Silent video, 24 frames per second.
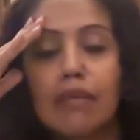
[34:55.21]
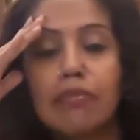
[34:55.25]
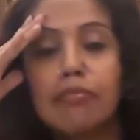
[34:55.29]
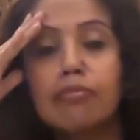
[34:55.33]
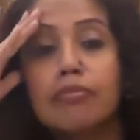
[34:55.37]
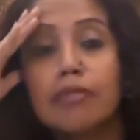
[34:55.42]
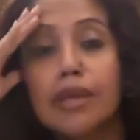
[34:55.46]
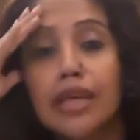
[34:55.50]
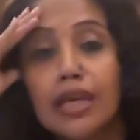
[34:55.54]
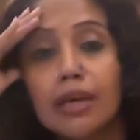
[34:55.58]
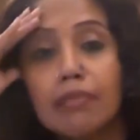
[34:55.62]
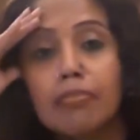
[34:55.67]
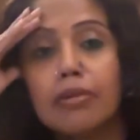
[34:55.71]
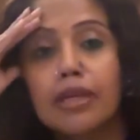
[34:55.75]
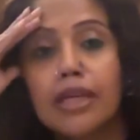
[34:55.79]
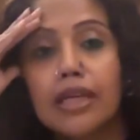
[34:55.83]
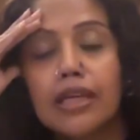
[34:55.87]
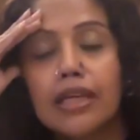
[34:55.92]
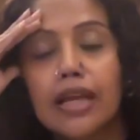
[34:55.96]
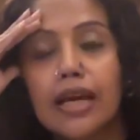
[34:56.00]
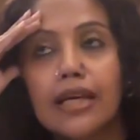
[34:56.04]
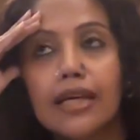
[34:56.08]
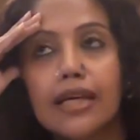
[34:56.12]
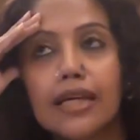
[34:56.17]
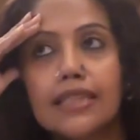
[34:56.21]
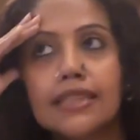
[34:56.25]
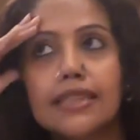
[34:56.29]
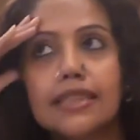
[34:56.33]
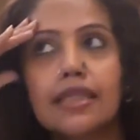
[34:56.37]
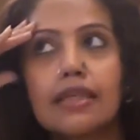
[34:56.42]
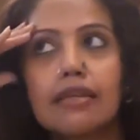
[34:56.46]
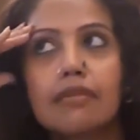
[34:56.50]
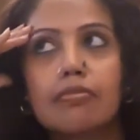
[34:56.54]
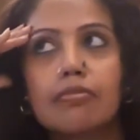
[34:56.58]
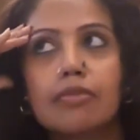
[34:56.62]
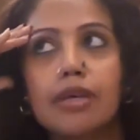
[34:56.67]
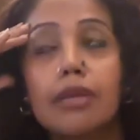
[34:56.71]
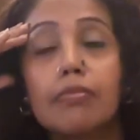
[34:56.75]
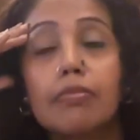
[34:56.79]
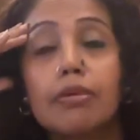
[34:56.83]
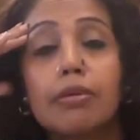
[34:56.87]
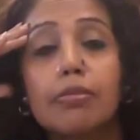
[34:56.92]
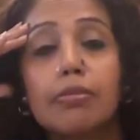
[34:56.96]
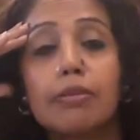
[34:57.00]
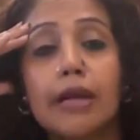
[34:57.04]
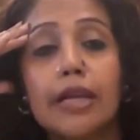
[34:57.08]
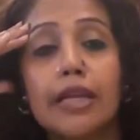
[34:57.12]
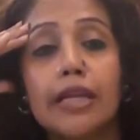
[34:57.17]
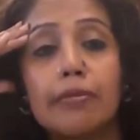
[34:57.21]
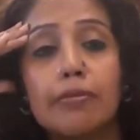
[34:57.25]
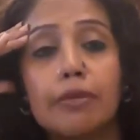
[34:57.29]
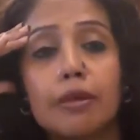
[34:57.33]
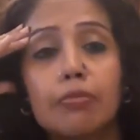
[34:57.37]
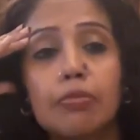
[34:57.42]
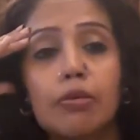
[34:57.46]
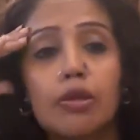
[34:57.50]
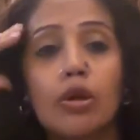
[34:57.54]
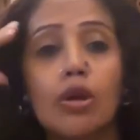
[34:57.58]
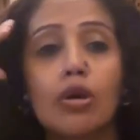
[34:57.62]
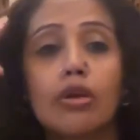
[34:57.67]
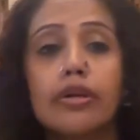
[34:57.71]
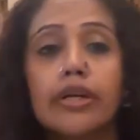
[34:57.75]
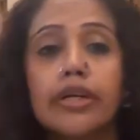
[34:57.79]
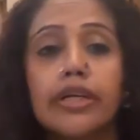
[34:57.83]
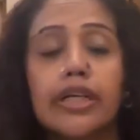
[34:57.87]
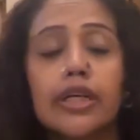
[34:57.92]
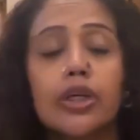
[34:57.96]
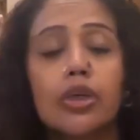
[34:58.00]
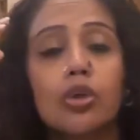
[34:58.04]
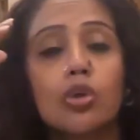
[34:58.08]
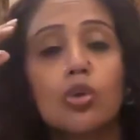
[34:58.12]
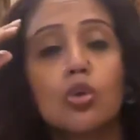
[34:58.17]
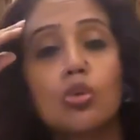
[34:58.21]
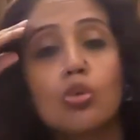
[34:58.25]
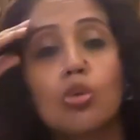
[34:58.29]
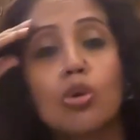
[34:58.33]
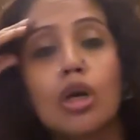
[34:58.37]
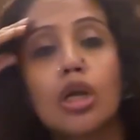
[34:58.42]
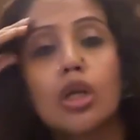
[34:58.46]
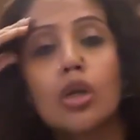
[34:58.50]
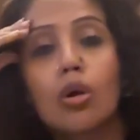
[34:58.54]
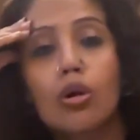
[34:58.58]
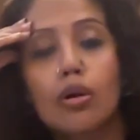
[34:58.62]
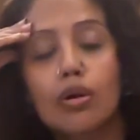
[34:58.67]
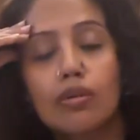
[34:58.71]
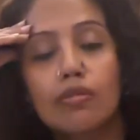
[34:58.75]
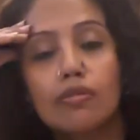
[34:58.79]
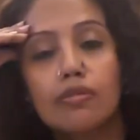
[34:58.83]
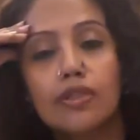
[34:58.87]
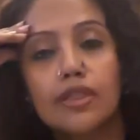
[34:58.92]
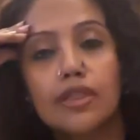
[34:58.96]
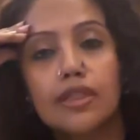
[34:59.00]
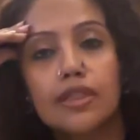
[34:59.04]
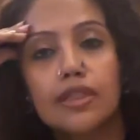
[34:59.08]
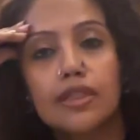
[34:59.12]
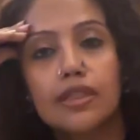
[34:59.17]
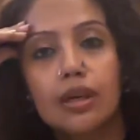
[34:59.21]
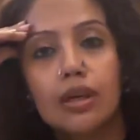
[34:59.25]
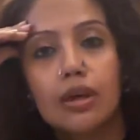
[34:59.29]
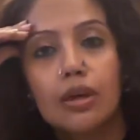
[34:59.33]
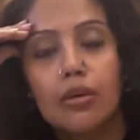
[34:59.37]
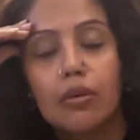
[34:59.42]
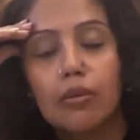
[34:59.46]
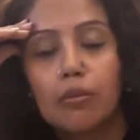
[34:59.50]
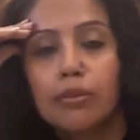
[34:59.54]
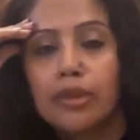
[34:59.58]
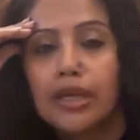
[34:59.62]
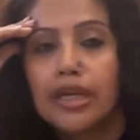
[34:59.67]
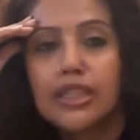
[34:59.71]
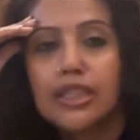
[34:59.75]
And maybe, like I said, maybe many people already do a lot of this. We